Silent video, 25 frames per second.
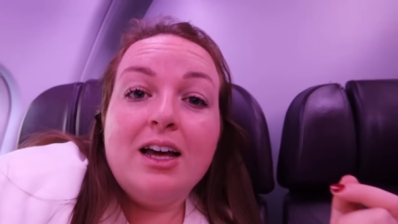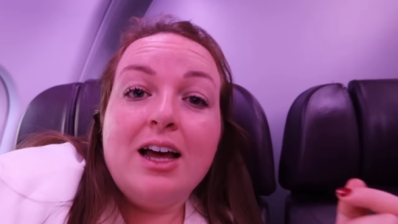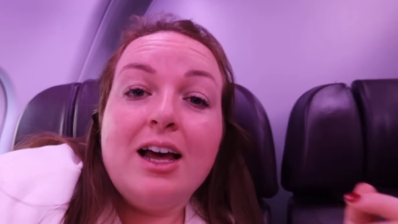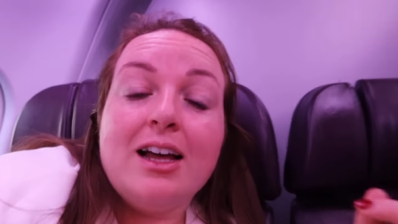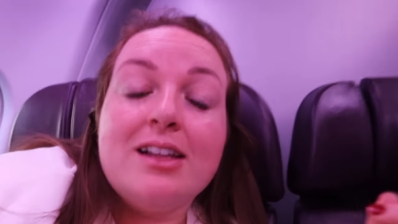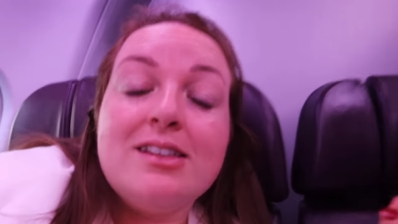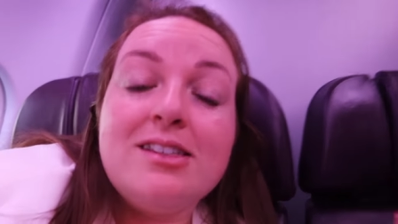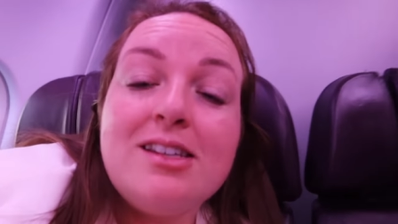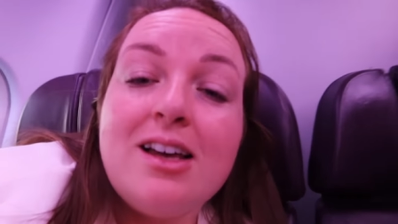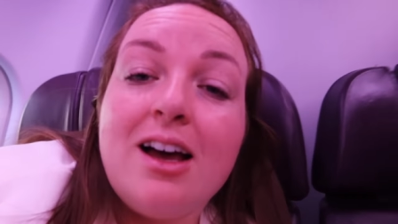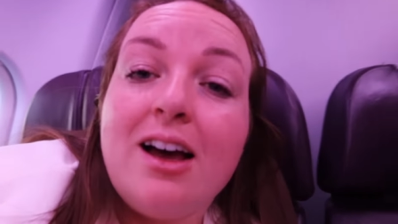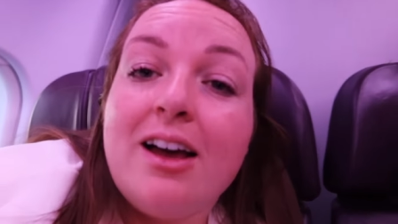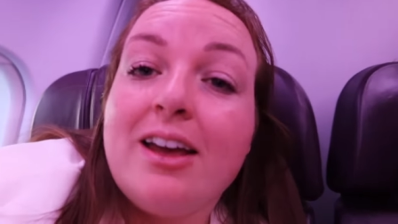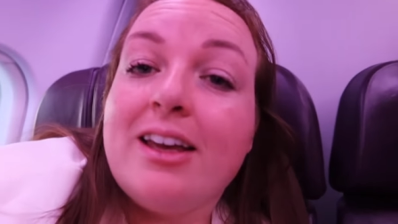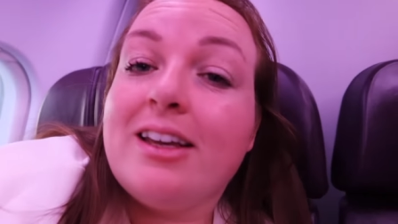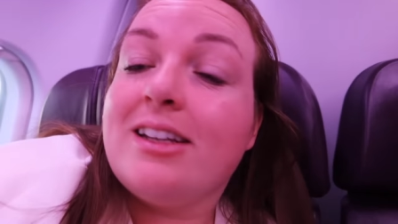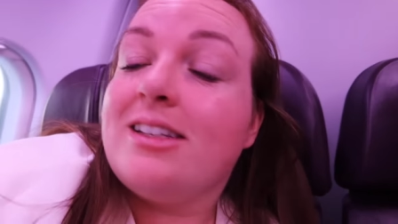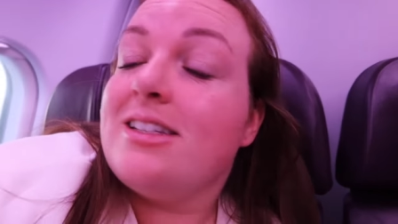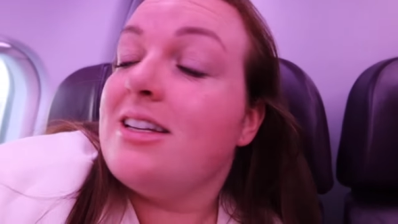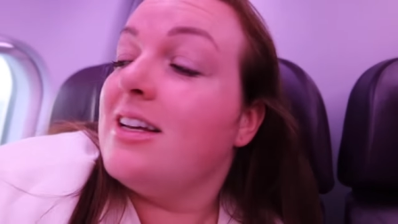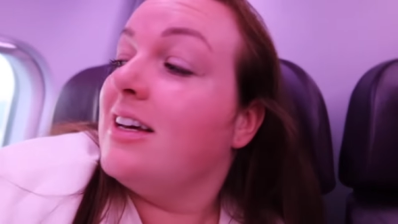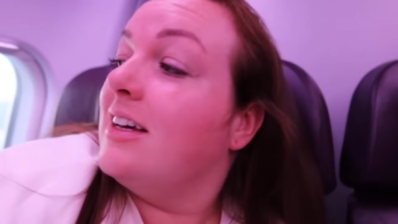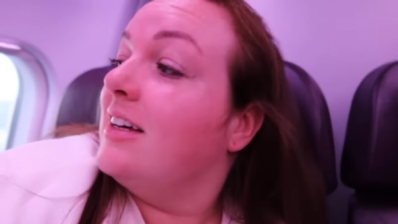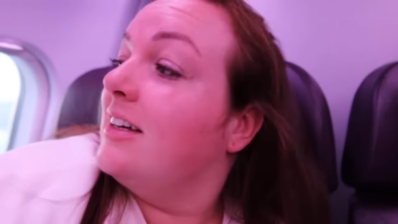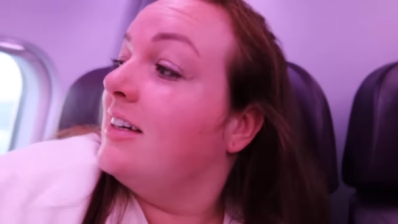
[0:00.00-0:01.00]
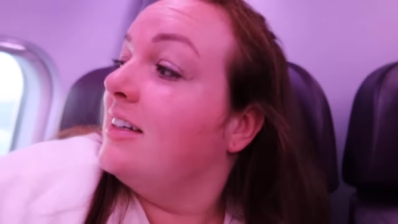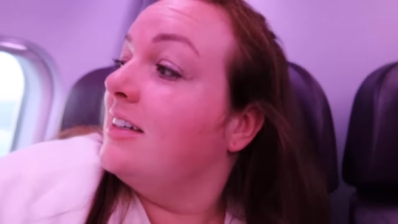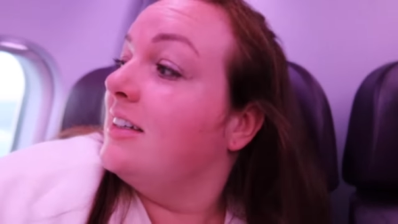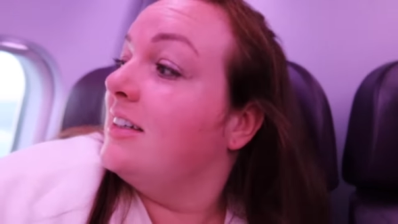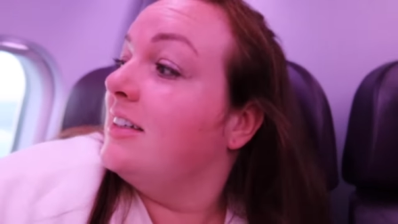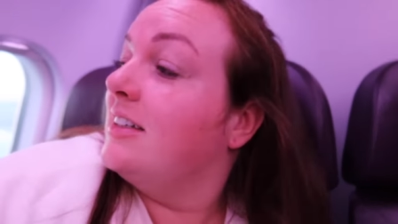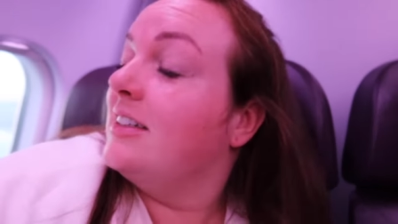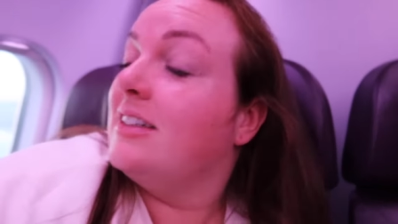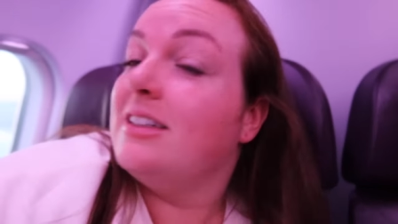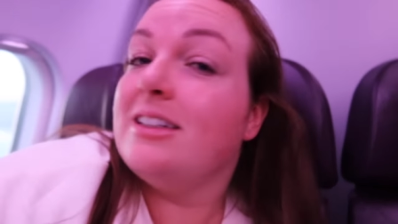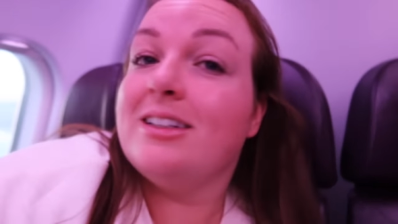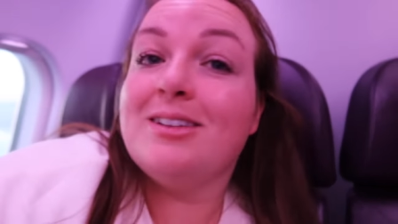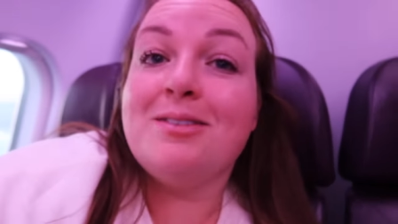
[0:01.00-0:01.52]
and tired,
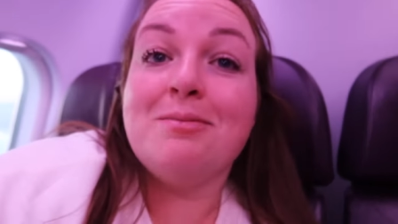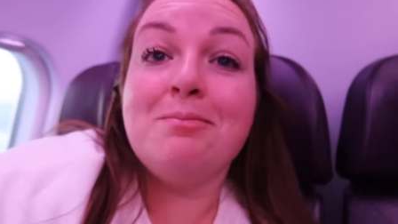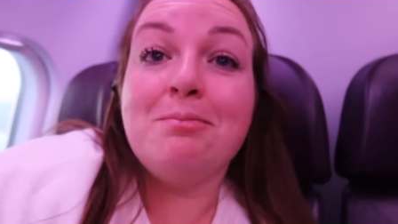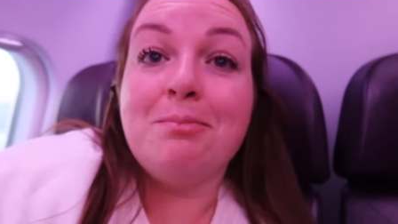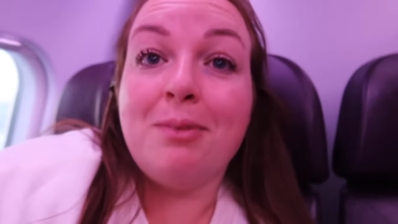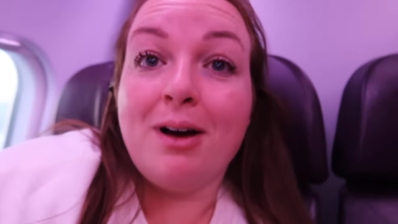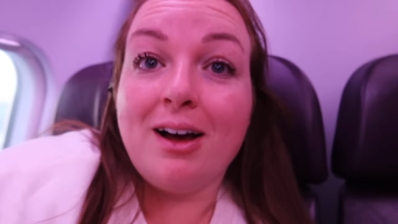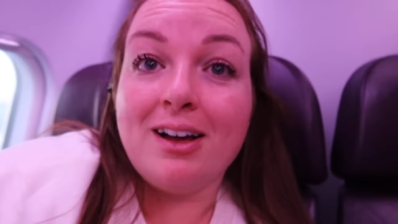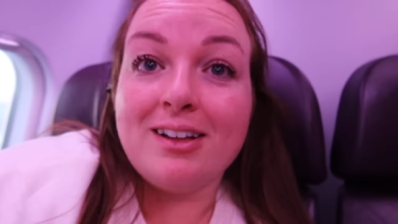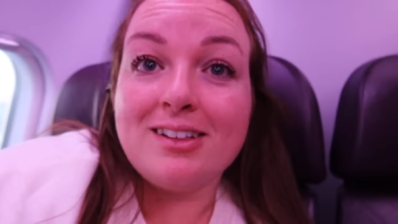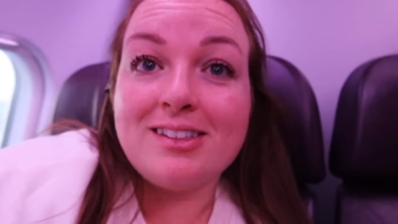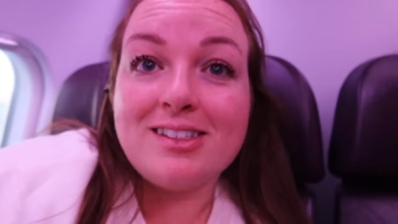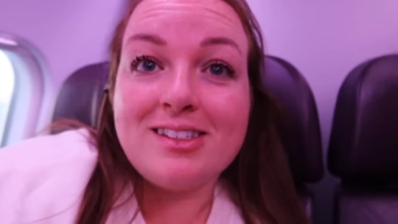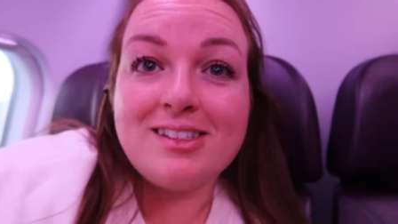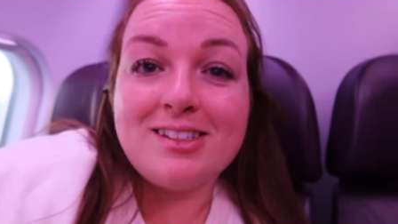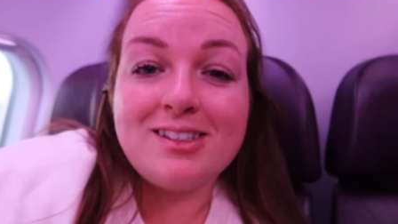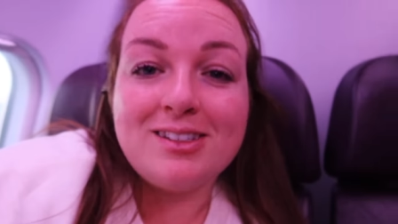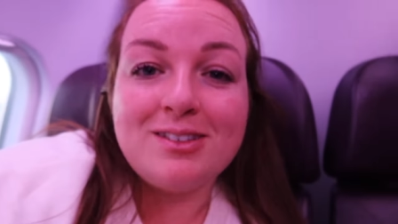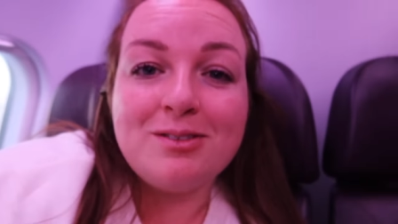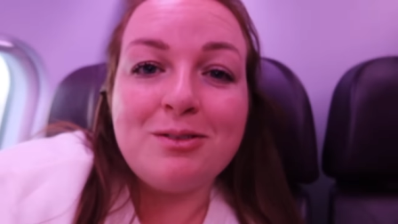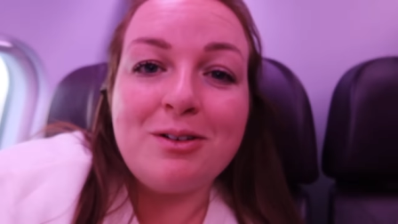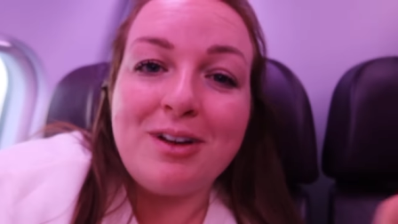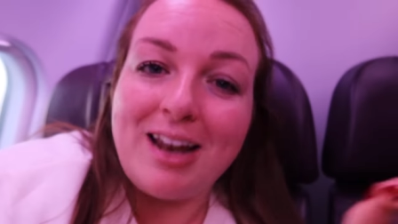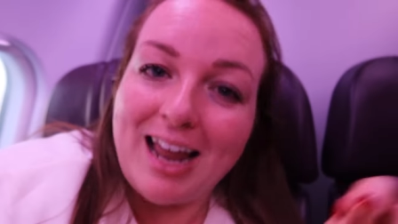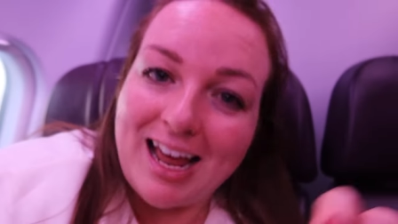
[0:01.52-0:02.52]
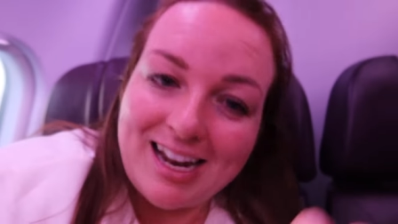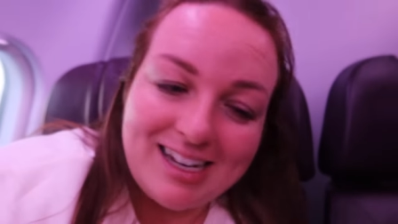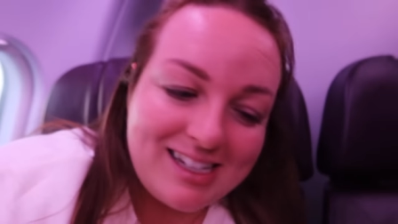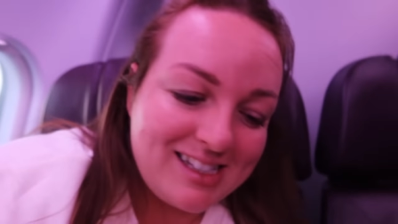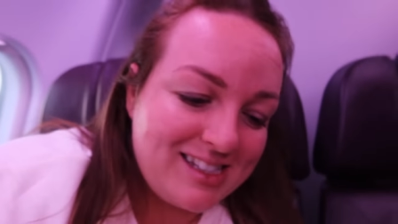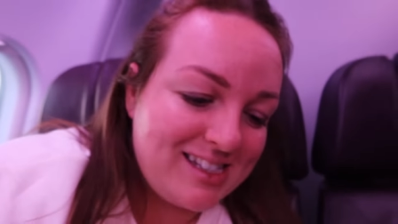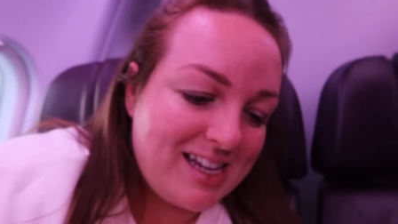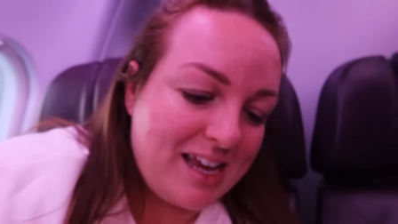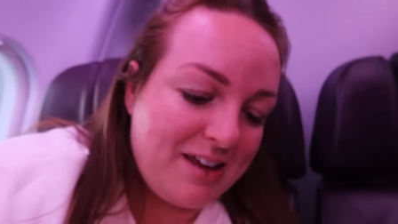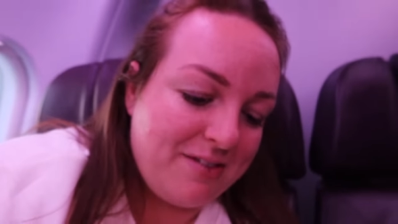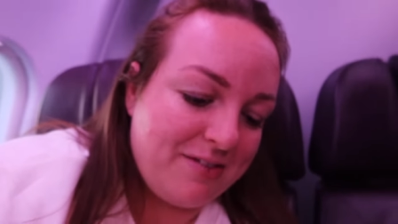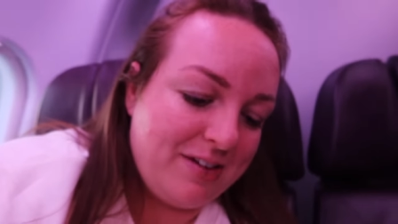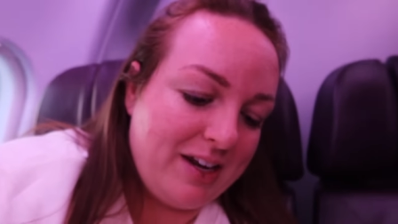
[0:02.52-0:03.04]
but we landed
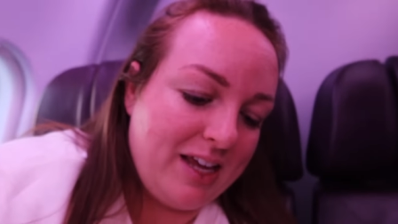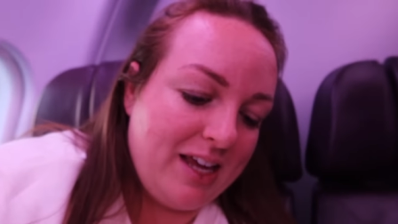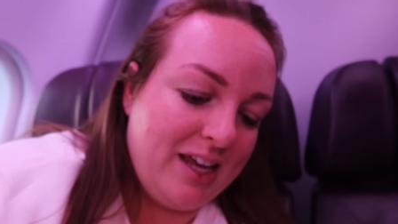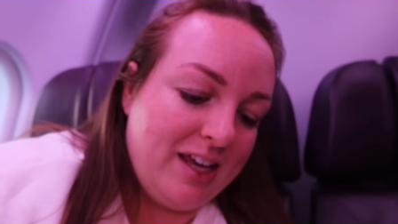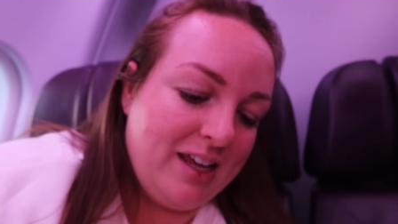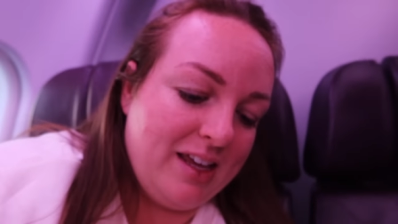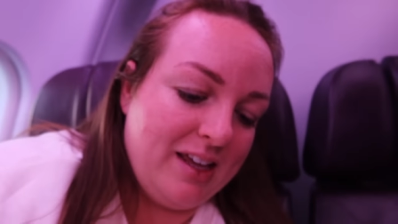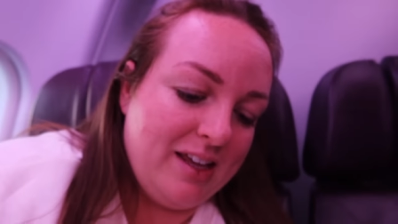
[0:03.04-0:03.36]
safely.